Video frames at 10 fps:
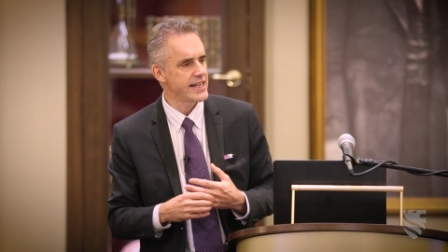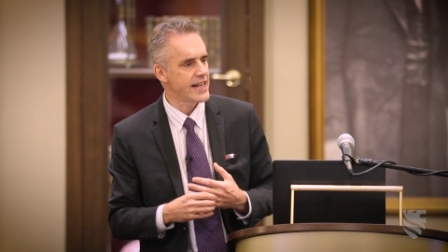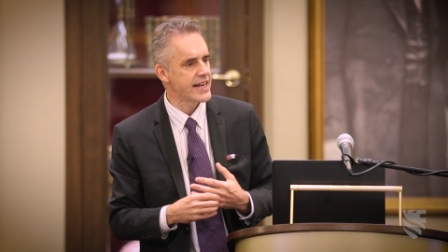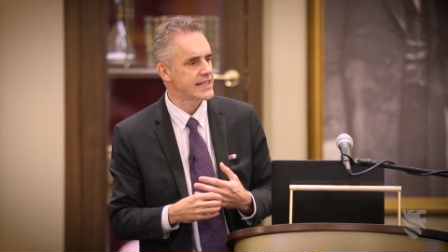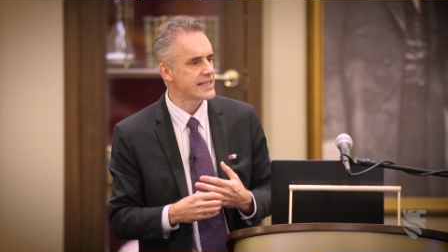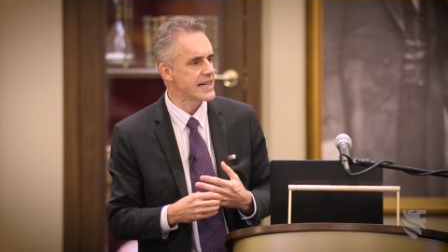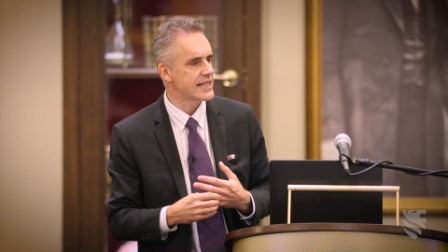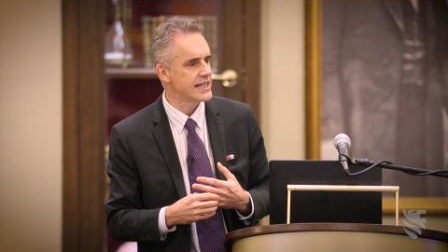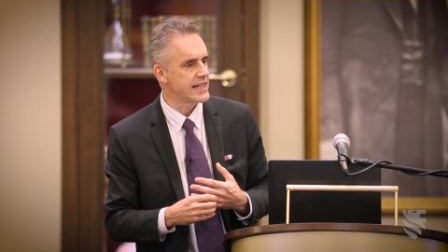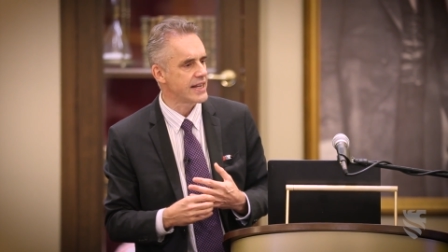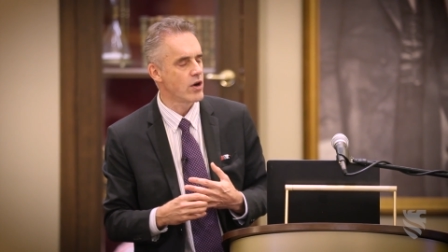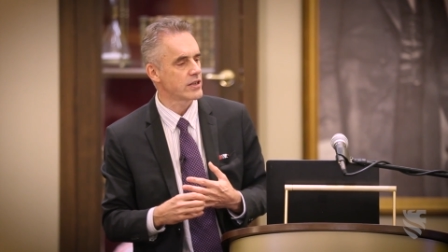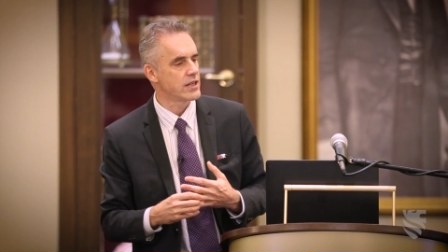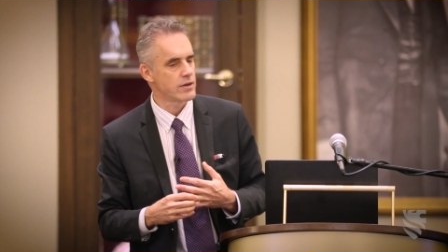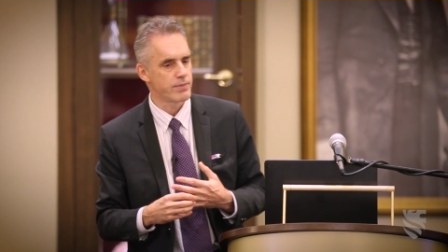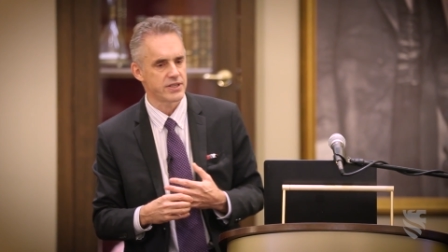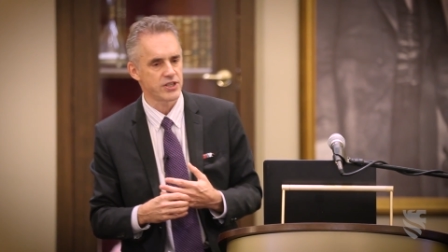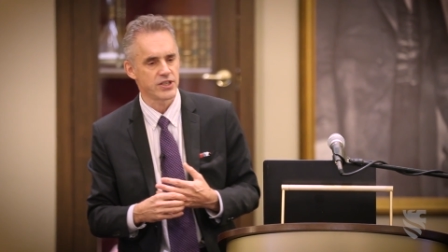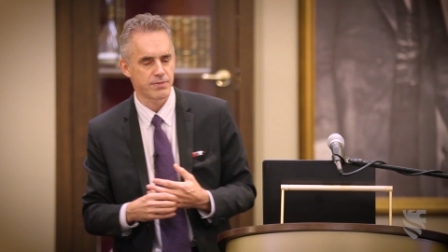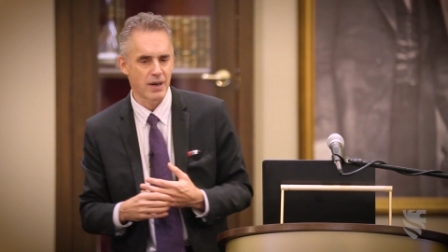they like to think that they got to their
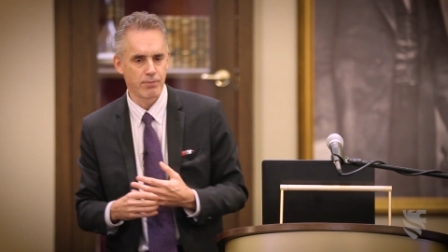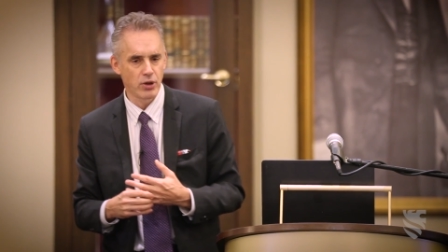positions by